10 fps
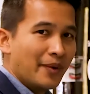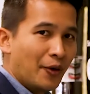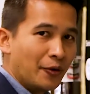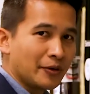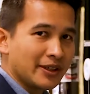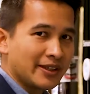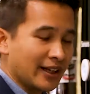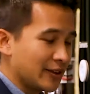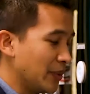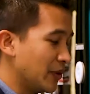all
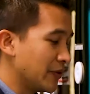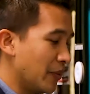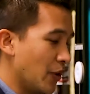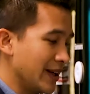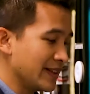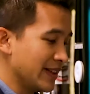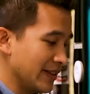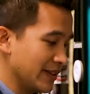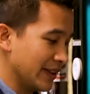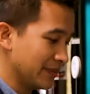detectable from one
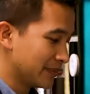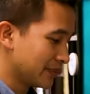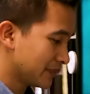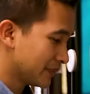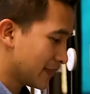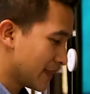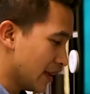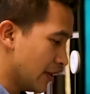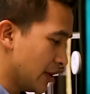sensor. So